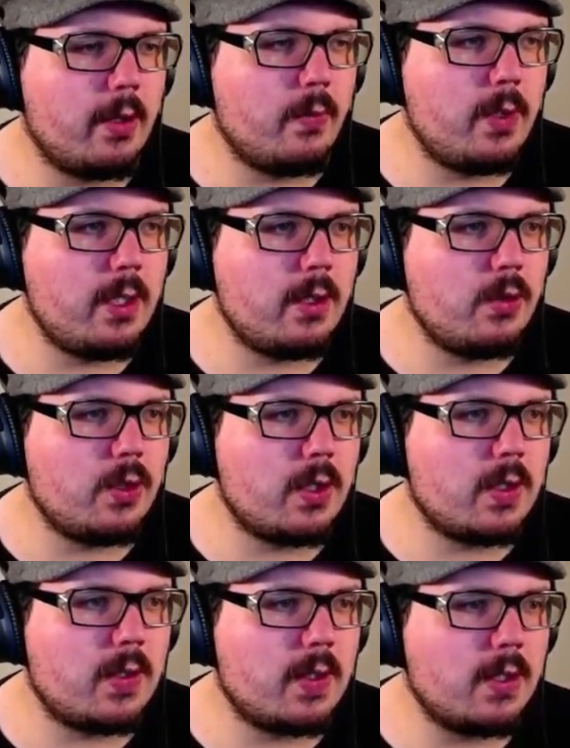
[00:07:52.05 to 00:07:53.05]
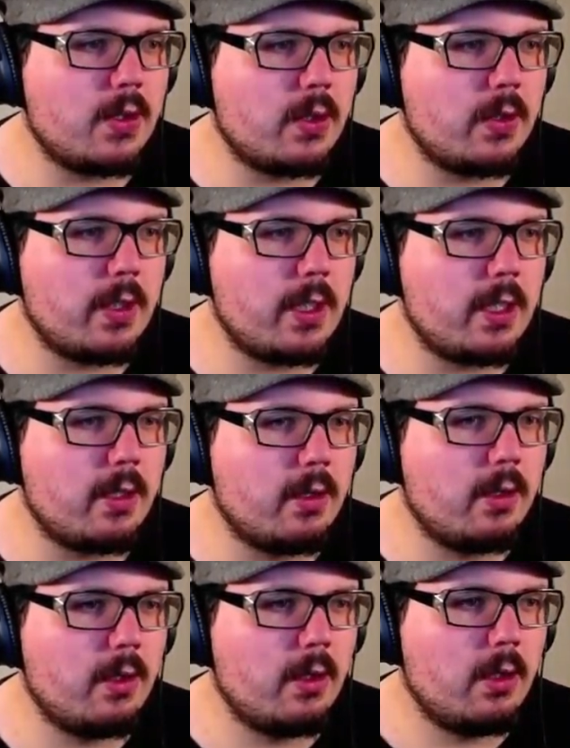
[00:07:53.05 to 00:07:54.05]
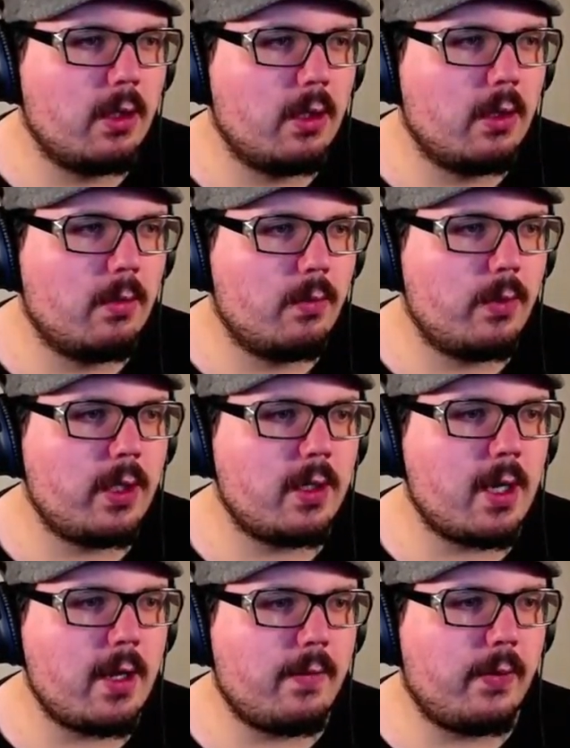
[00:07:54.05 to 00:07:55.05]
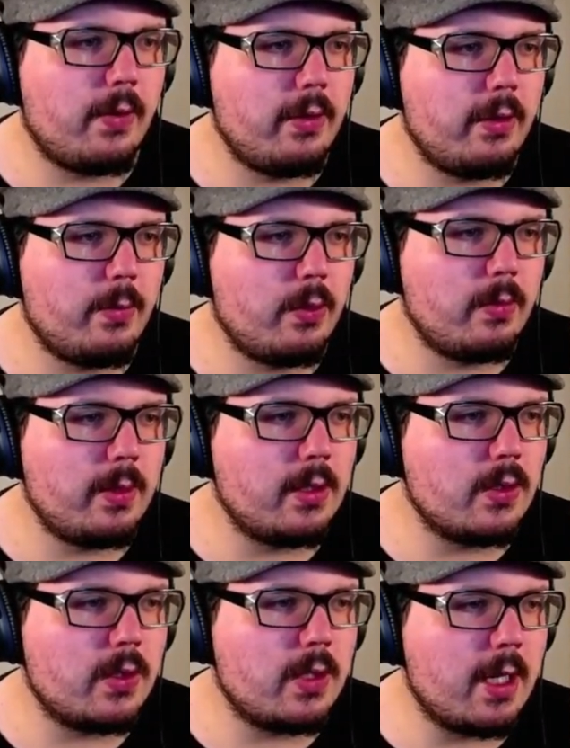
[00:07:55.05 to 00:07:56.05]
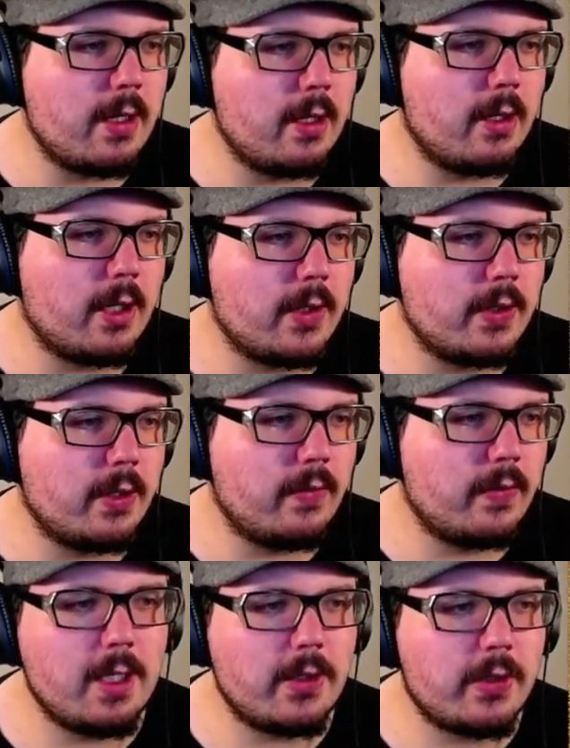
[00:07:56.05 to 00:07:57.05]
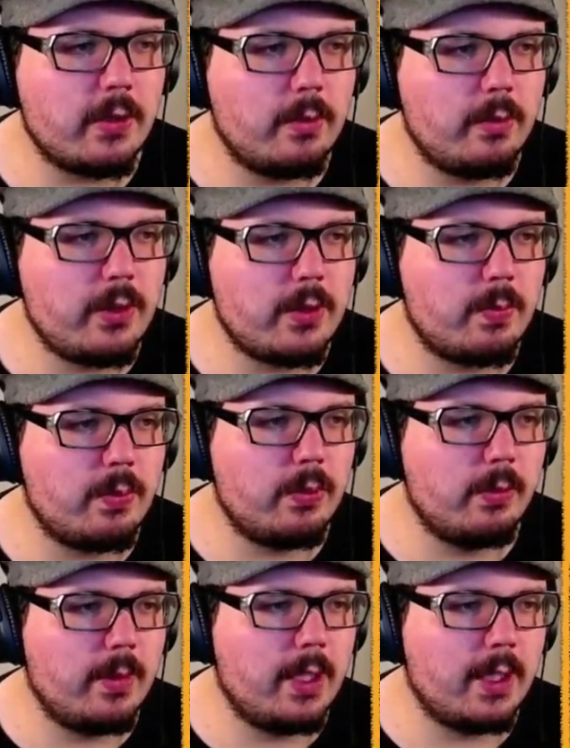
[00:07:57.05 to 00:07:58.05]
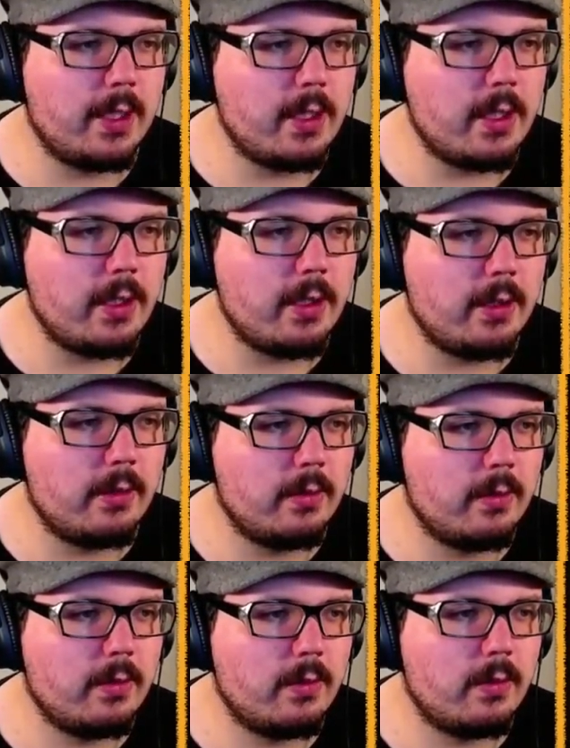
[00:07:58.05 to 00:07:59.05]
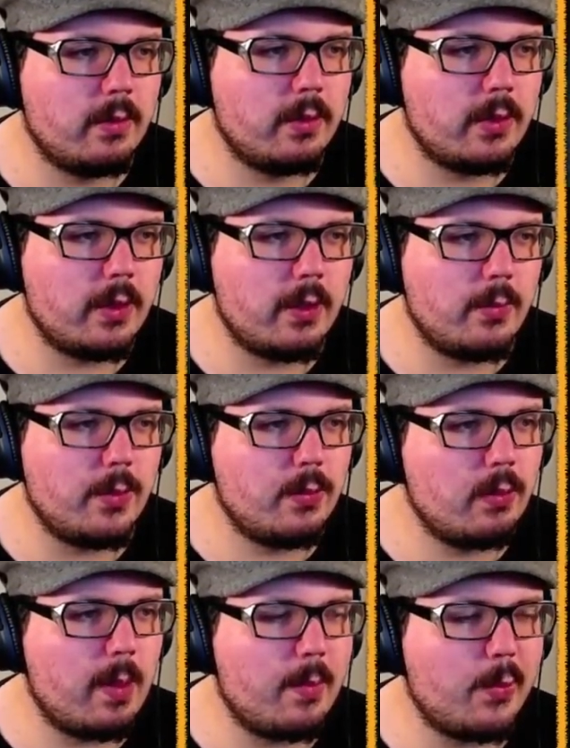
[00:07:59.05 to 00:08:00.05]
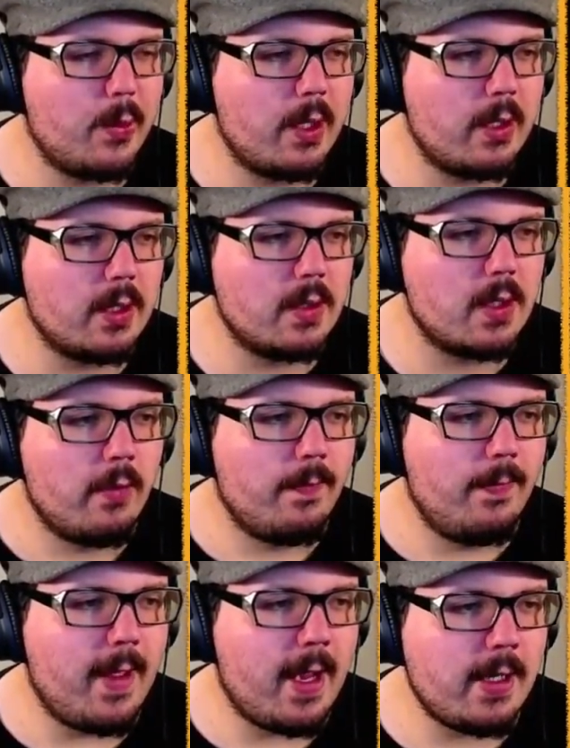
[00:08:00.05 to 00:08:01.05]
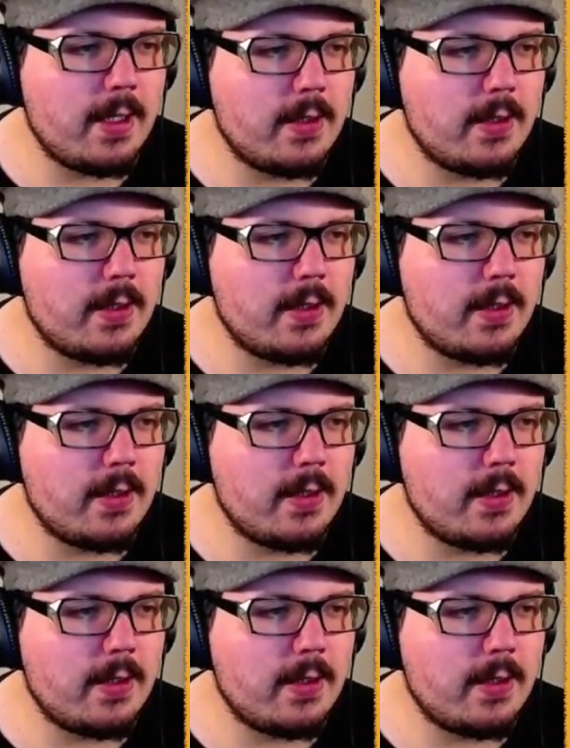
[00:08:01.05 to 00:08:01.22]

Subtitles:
we can just essentially, we can either follow them or we can just get there ourselves. So we'll just put a marker here so that we'll remember where it is. That is